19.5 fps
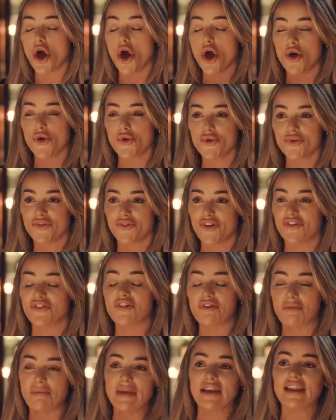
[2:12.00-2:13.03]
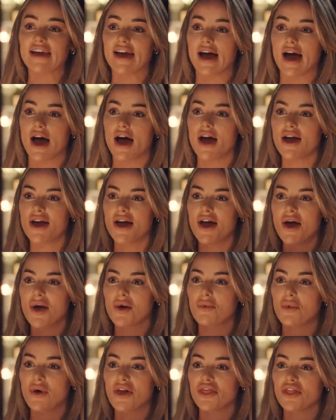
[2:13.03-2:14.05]
over-familiar
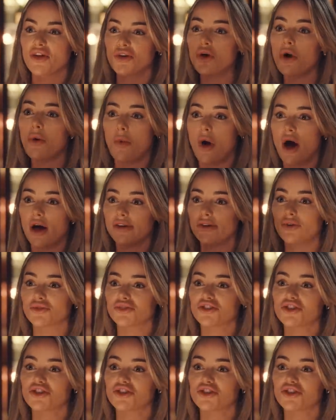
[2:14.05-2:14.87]
with not one, not